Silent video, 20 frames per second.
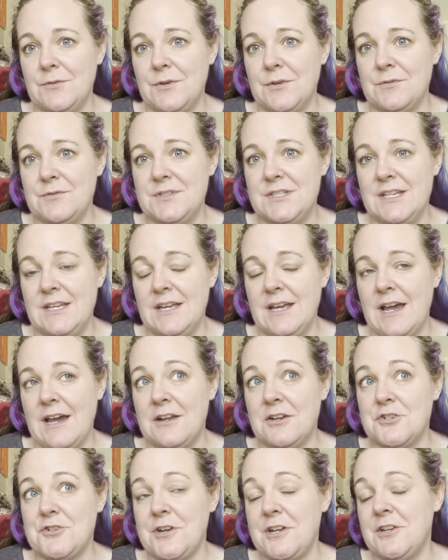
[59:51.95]
go see How
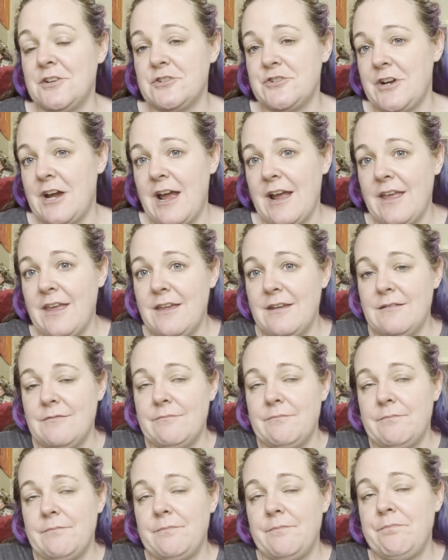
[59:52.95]
to Train Your Dragon